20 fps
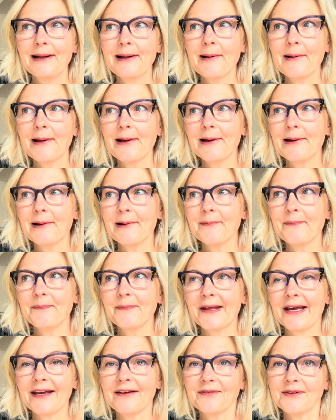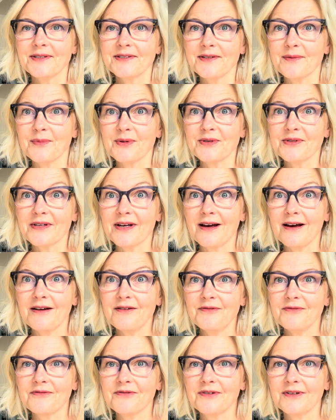I have the summers off.
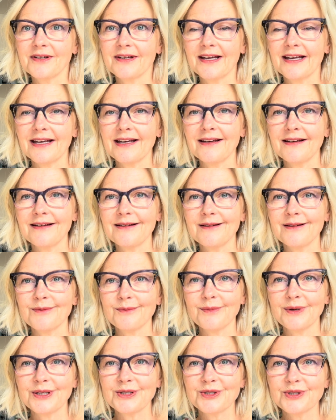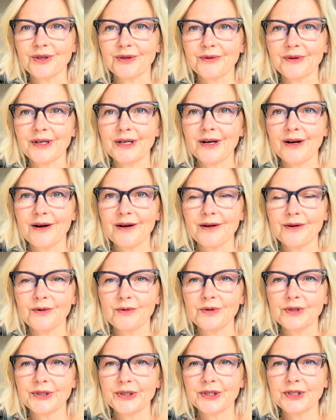And my children are
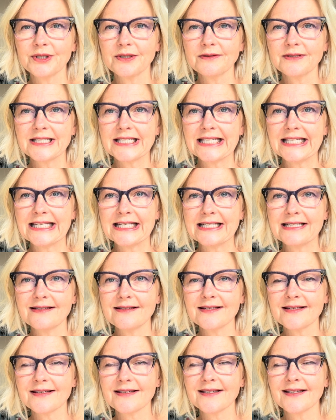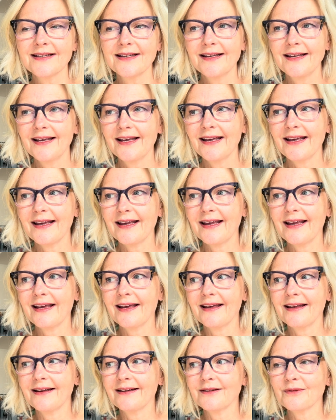older teens,
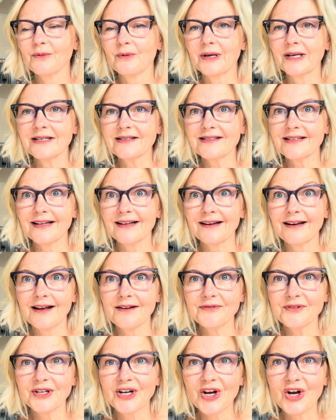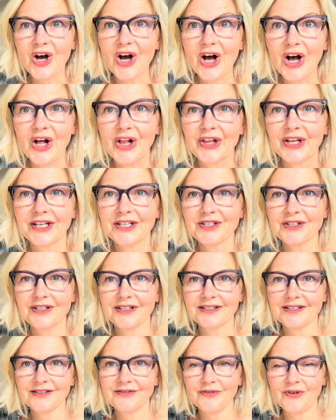and one is headed off to college
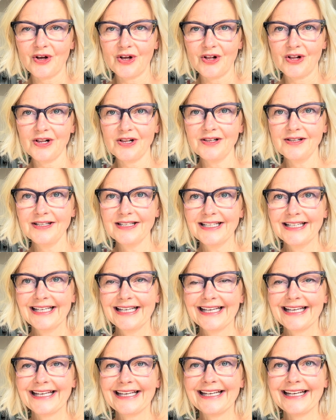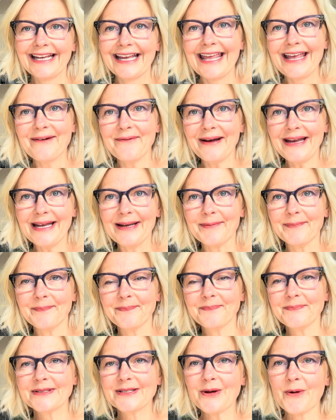this fall, and I can't wait.
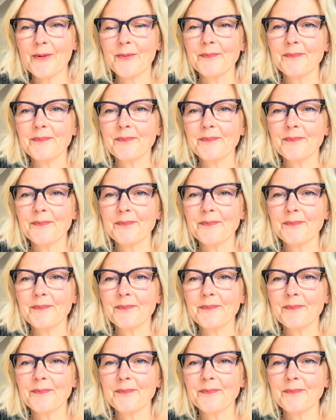So